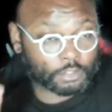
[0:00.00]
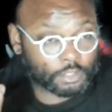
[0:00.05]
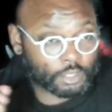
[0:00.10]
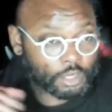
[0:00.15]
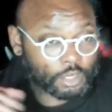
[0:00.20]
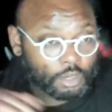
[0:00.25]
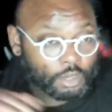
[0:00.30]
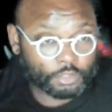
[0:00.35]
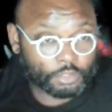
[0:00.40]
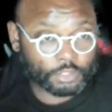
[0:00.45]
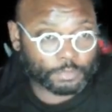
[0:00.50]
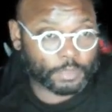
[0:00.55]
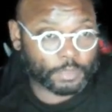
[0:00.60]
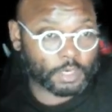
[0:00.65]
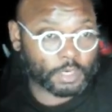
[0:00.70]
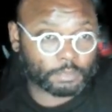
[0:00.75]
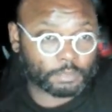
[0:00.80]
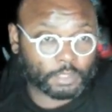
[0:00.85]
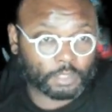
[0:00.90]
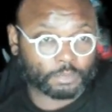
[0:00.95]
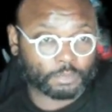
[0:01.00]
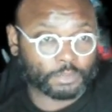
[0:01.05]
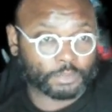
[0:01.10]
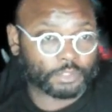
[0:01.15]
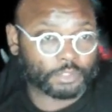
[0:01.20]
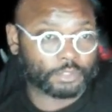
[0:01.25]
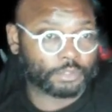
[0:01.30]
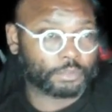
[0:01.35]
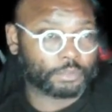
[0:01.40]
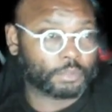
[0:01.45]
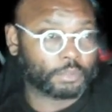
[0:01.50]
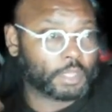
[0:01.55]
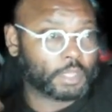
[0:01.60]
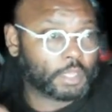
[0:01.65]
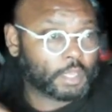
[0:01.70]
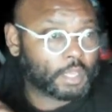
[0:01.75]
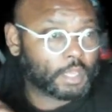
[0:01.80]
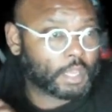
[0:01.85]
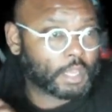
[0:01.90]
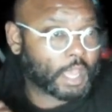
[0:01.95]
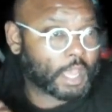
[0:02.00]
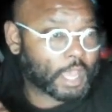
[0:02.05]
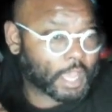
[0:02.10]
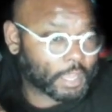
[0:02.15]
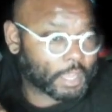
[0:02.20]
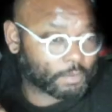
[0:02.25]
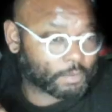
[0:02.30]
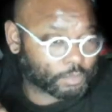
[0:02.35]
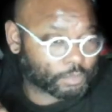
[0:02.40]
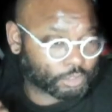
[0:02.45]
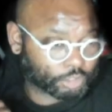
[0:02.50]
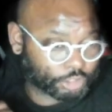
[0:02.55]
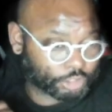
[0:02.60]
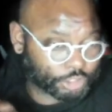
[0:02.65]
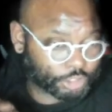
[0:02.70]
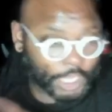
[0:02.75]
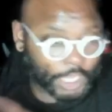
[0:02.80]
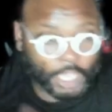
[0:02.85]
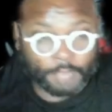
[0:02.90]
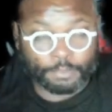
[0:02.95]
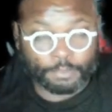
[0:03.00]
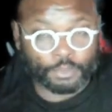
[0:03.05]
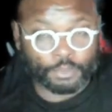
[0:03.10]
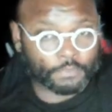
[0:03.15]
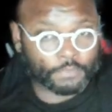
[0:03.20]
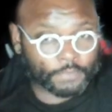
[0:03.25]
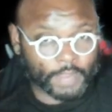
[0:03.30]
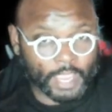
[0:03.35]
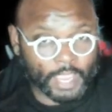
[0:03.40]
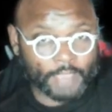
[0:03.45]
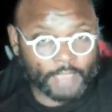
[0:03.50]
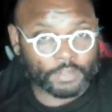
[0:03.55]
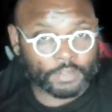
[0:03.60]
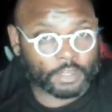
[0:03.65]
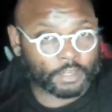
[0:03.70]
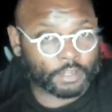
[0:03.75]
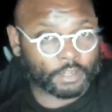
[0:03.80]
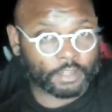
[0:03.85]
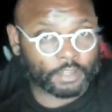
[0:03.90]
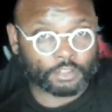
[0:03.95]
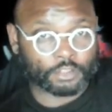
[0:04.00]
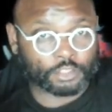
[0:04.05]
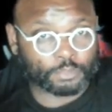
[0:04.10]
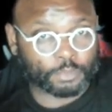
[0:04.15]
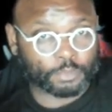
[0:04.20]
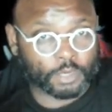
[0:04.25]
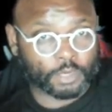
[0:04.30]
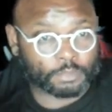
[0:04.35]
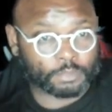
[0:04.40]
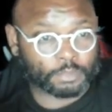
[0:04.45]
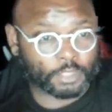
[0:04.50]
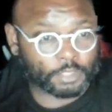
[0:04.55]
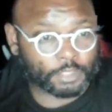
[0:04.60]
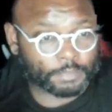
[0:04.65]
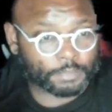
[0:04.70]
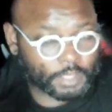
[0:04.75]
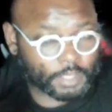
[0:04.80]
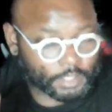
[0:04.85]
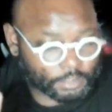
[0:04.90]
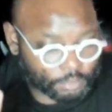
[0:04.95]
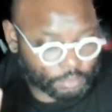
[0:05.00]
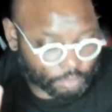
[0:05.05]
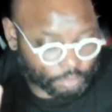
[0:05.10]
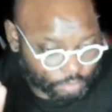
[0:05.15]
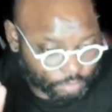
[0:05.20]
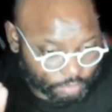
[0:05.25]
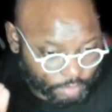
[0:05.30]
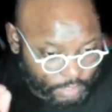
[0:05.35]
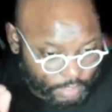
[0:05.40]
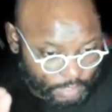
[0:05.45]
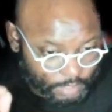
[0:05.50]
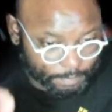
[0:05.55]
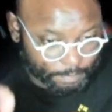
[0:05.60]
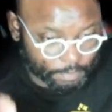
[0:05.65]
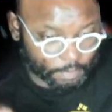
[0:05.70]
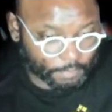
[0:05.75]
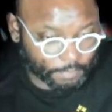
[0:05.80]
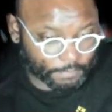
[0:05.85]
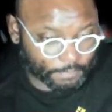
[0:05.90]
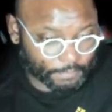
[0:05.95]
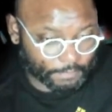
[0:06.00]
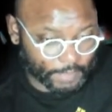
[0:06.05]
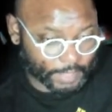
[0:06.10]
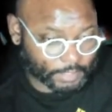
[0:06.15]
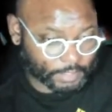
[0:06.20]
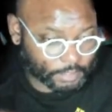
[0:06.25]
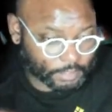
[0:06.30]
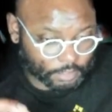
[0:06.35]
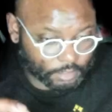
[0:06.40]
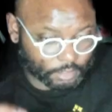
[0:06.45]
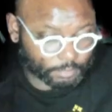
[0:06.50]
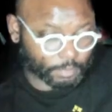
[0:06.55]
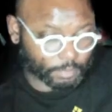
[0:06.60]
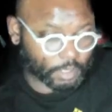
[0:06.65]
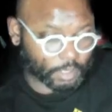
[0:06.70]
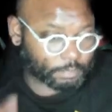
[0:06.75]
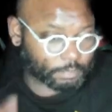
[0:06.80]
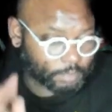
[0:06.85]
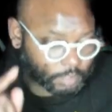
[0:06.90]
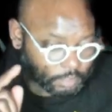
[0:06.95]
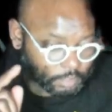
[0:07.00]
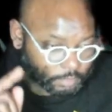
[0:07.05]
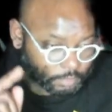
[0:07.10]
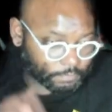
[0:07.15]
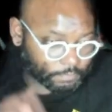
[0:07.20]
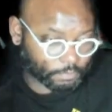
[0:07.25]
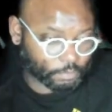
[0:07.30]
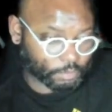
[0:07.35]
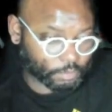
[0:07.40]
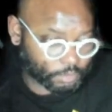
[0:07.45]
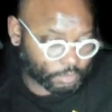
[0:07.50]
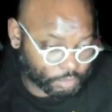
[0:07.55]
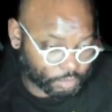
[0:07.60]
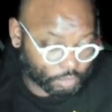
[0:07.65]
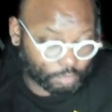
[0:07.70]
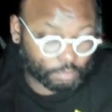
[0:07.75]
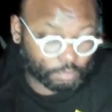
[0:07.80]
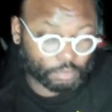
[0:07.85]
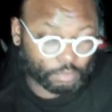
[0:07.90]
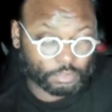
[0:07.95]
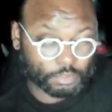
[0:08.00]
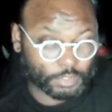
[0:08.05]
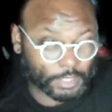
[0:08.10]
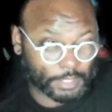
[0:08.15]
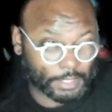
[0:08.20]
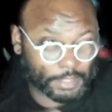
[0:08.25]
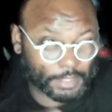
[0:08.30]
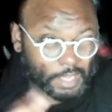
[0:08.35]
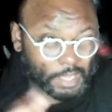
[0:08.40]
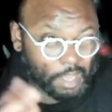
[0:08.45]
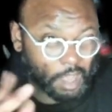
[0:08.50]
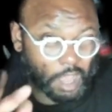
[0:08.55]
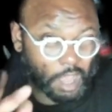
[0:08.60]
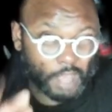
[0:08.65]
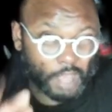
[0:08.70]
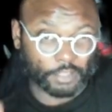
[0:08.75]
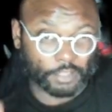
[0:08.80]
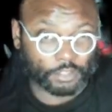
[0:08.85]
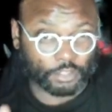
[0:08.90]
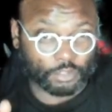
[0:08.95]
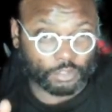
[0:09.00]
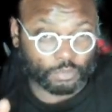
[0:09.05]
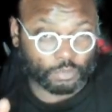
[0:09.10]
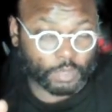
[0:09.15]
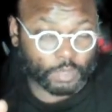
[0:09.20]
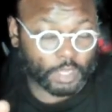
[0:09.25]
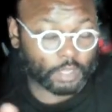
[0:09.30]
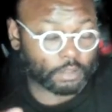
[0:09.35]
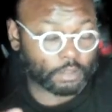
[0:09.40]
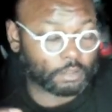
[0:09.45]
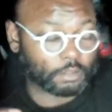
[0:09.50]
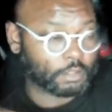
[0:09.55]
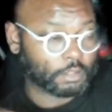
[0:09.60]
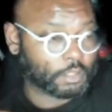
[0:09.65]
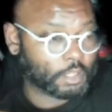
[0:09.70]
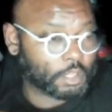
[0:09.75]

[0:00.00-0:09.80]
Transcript: No other spark plug will do. I will shame you for having any other spark plug because those are the perfected spark plugs for Subarus and I think Hondas as well.